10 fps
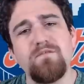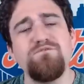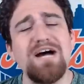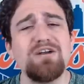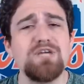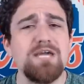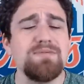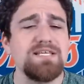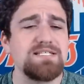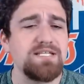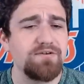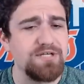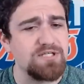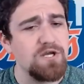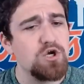Final game of this
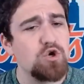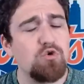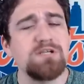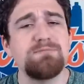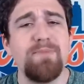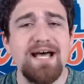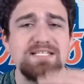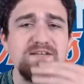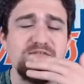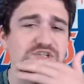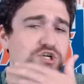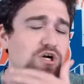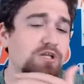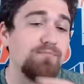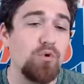series, Chris Bassett versus
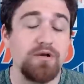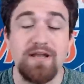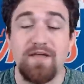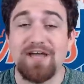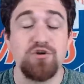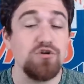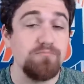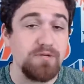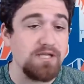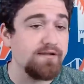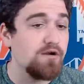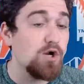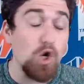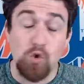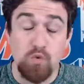Charlie Morton. Now, that could be
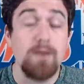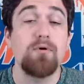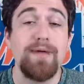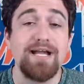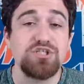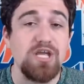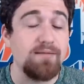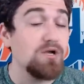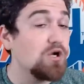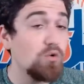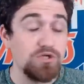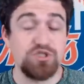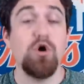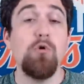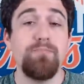a rubber match game. What
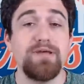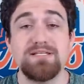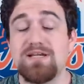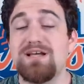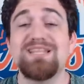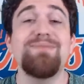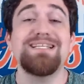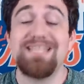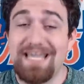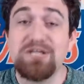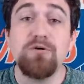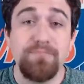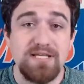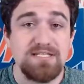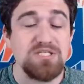you hope is the Mets handle
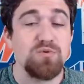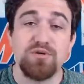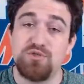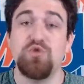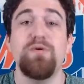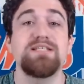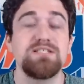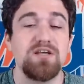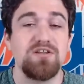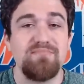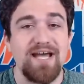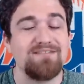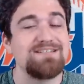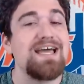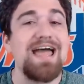business with their 2 aces on the
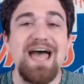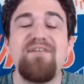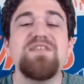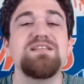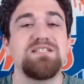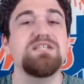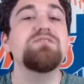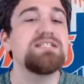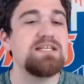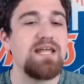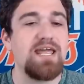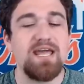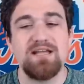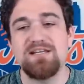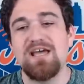mound, have this series in
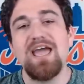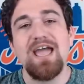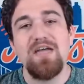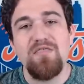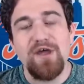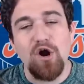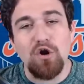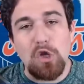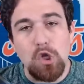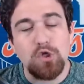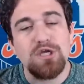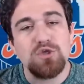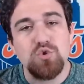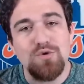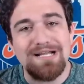hand, and they are
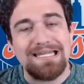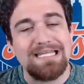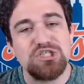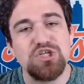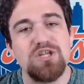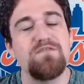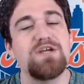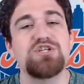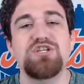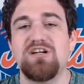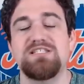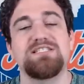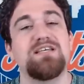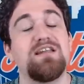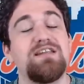looking to clinch the division on
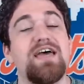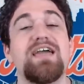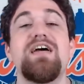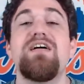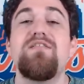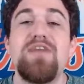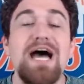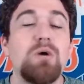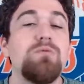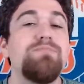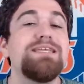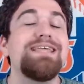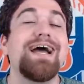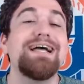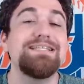Sunday. That would be
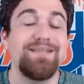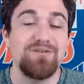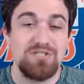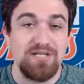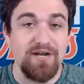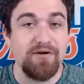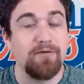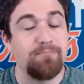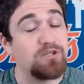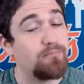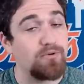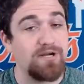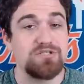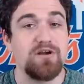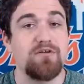the ideal scenario, but the
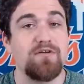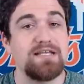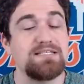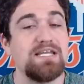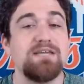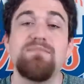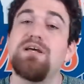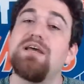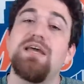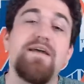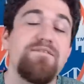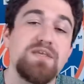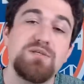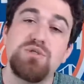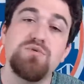Braves are a great team. If
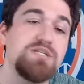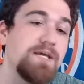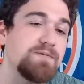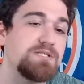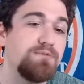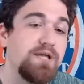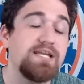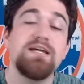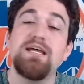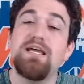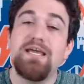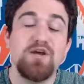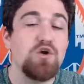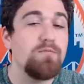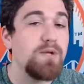these 2 teams split,
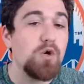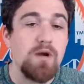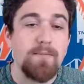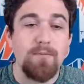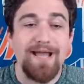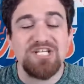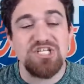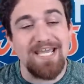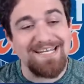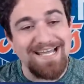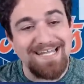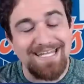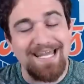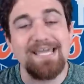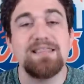it could be a rubber match, and I
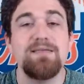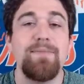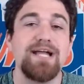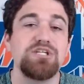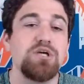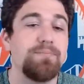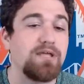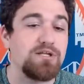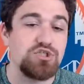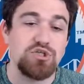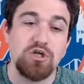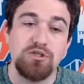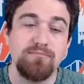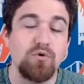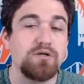like the matchup against
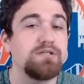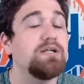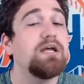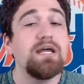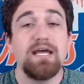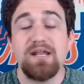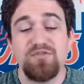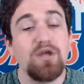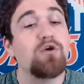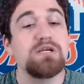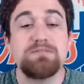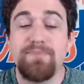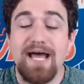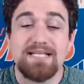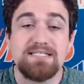Charlie Morton, and I think Chris
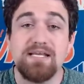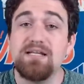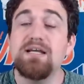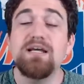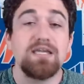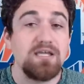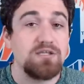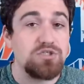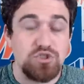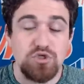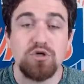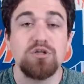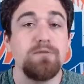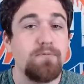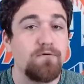Bassett can
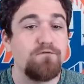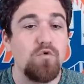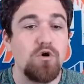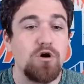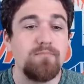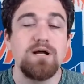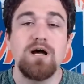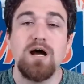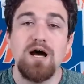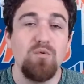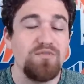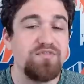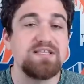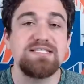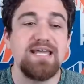certainly perform with
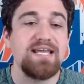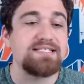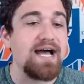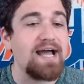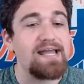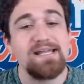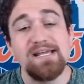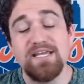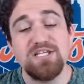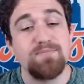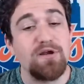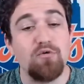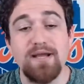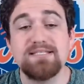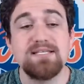the stakes high. He's been
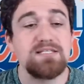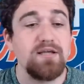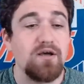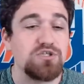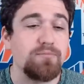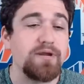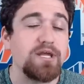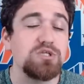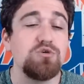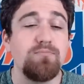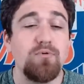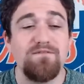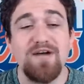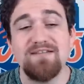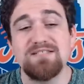great since the All-Star break, a
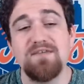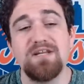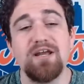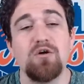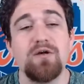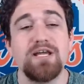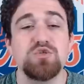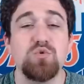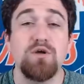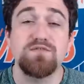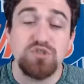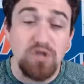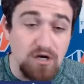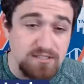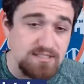2.57 ERA in 12
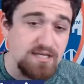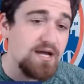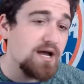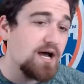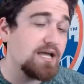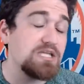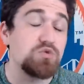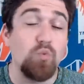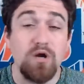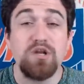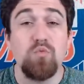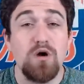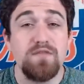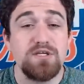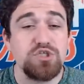starts. He's
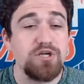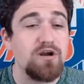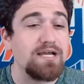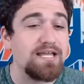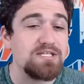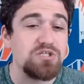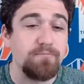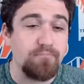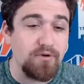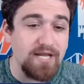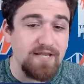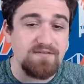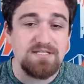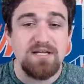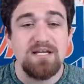1-1 this year against the
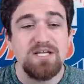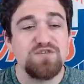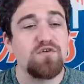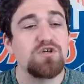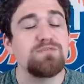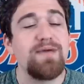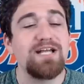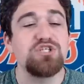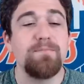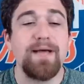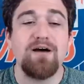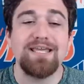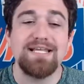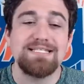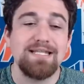Braves. His first matchup out
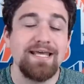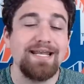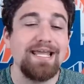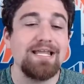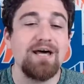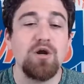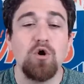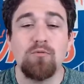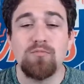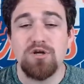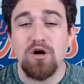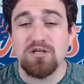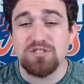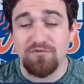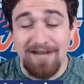against Atlanta, he allowed a home run to
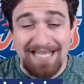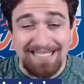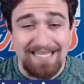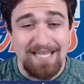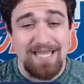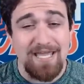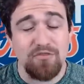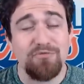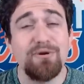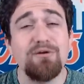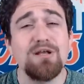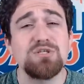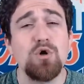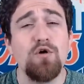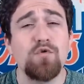Austin Riley and 3
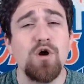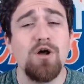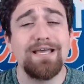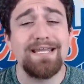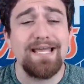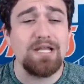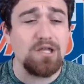runs overall in a